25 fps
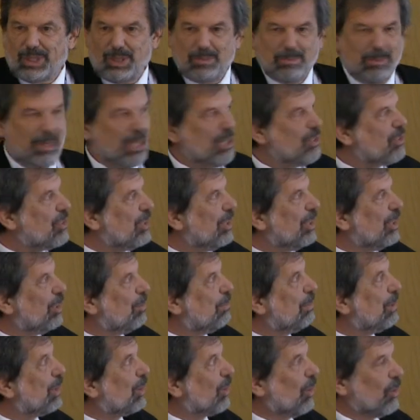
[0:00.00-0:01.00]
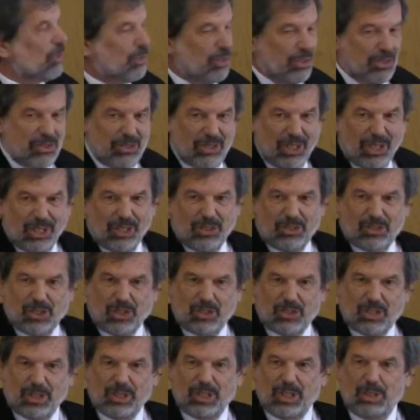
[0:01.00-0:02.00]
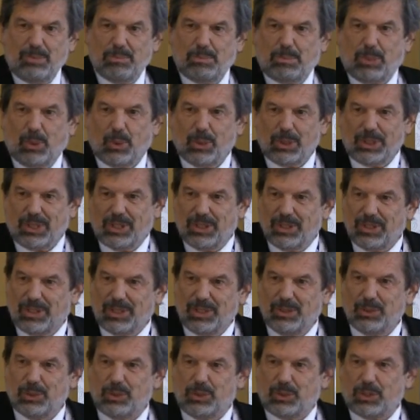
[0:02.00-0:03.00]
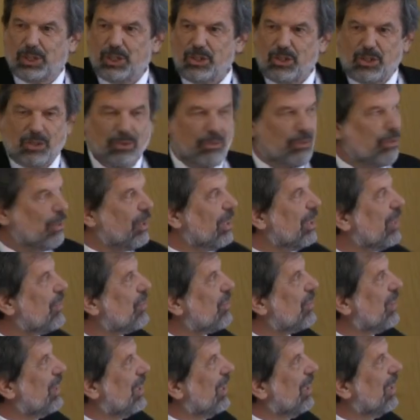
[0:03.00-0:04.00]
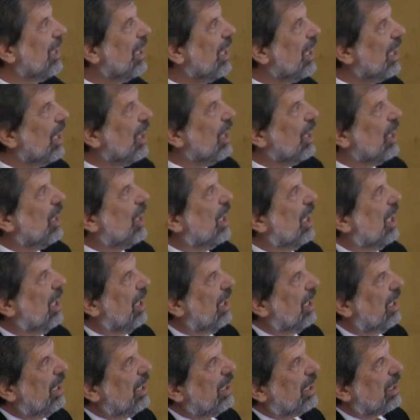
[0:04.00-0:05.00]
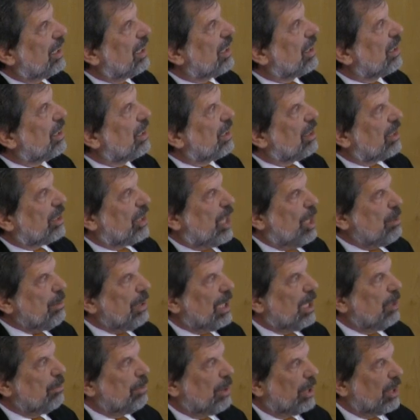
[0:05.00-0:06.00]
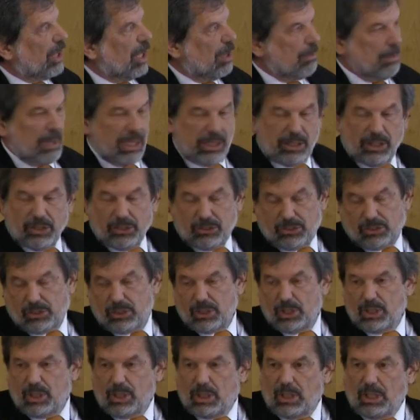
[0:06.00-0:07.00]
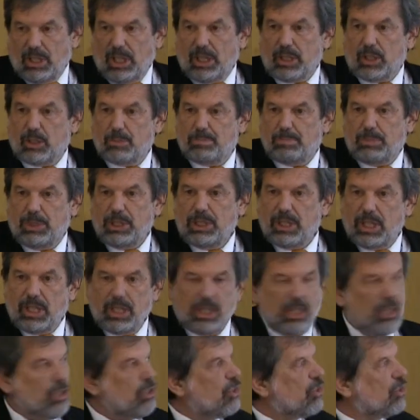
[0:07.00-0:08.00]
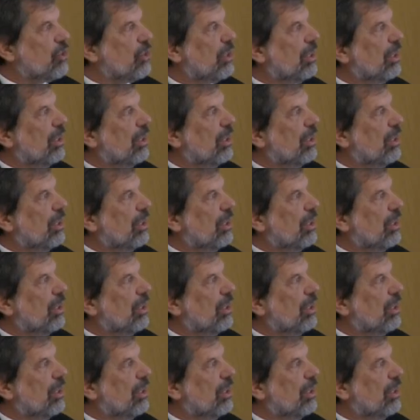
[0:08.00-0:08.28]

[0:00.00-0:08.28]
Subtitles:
mentioned it because it's such an important nutrition for us. Yeah? Chemical parameters like pH,